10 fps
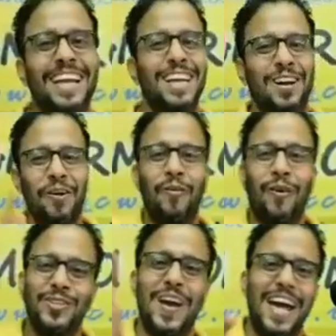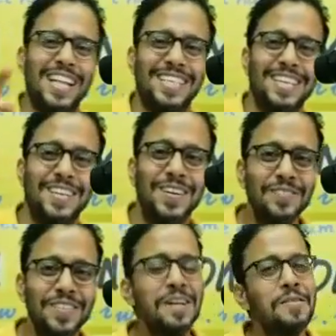go wash your hands and come.
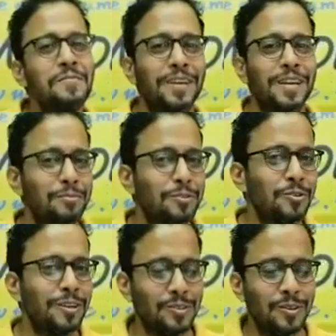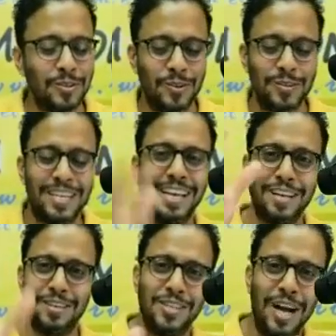But I'm sure it's also taking
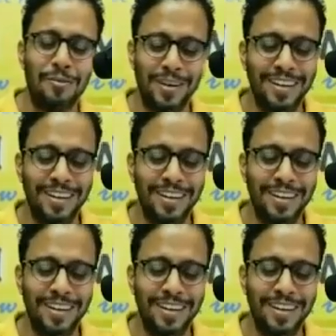a shower.